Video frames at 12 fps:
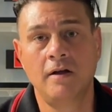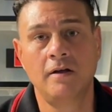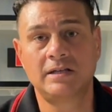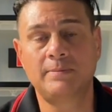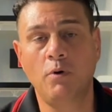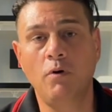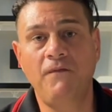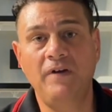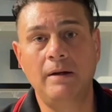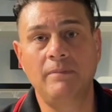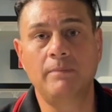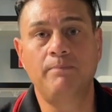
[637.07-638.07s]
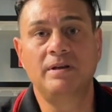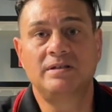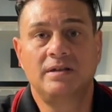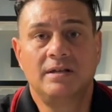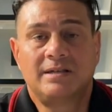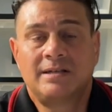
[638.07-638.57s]
small family
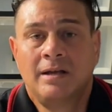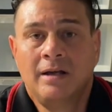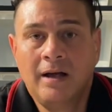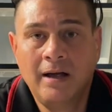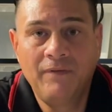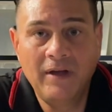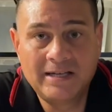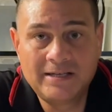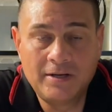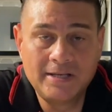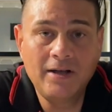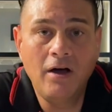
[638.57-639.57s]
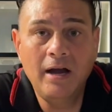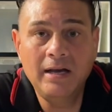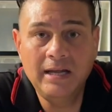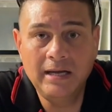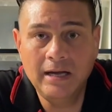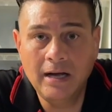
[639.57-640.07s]
business that's designed
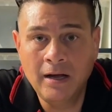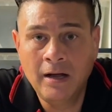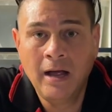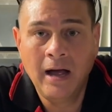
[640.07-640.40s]
here,